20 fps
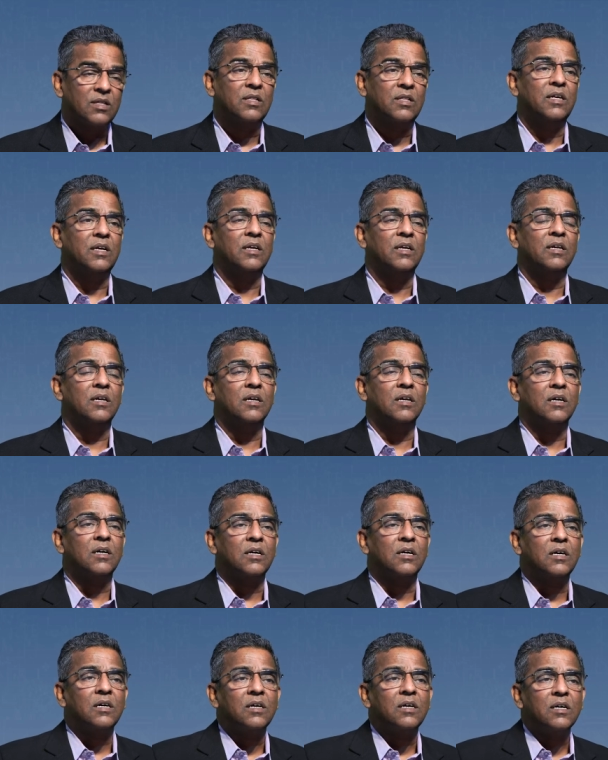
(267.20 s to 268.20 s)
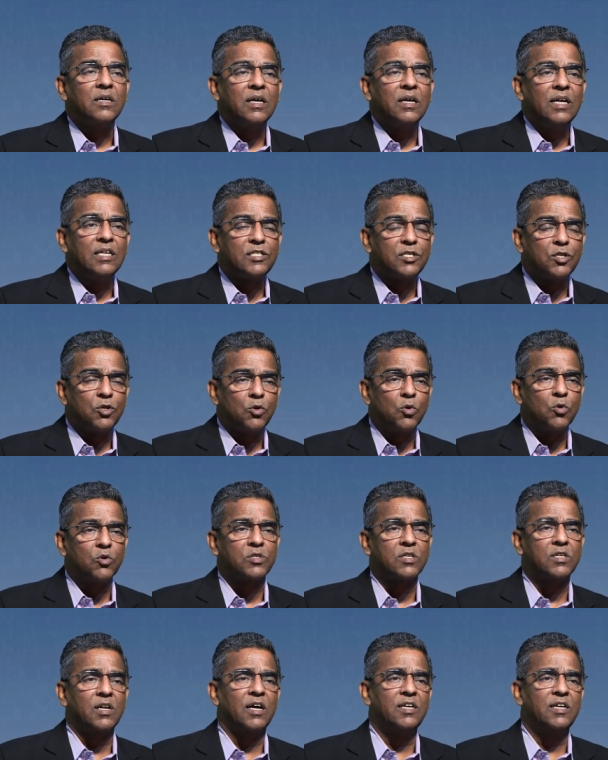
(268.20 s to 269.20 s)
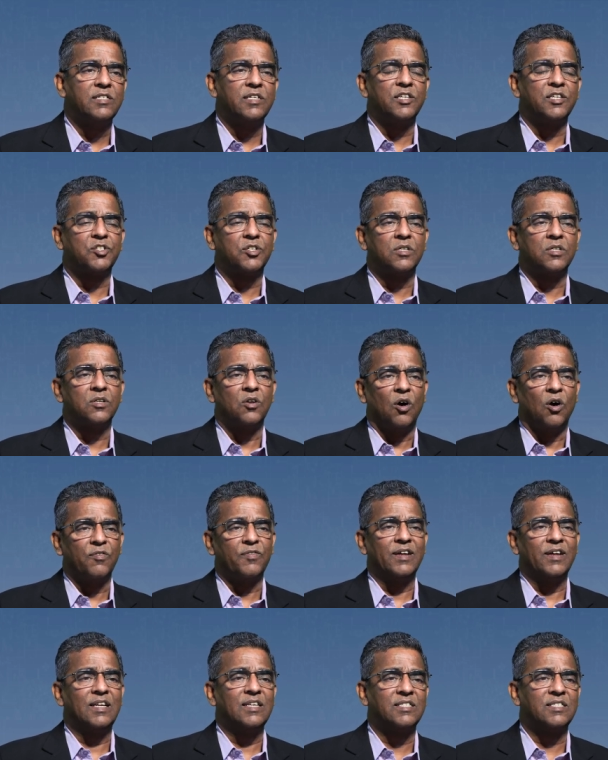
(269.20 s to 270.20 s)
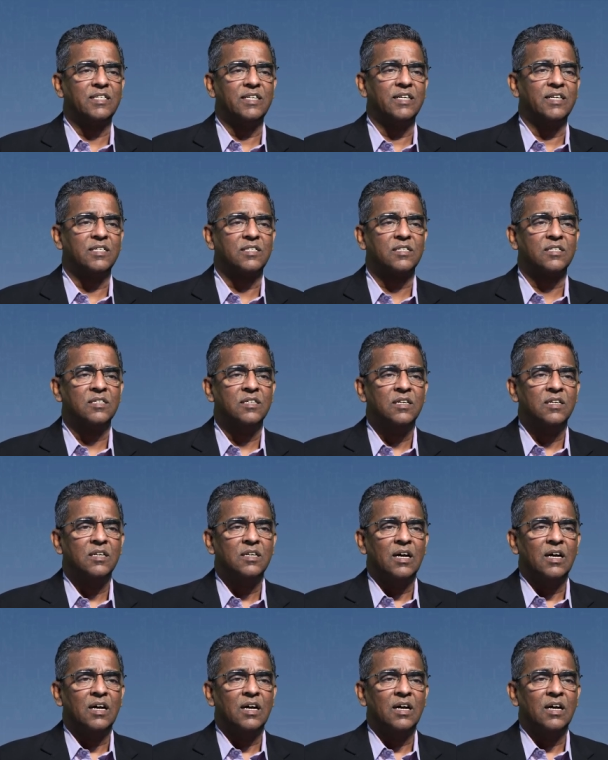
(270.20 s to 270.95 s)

the uh, institutionalization of NSCS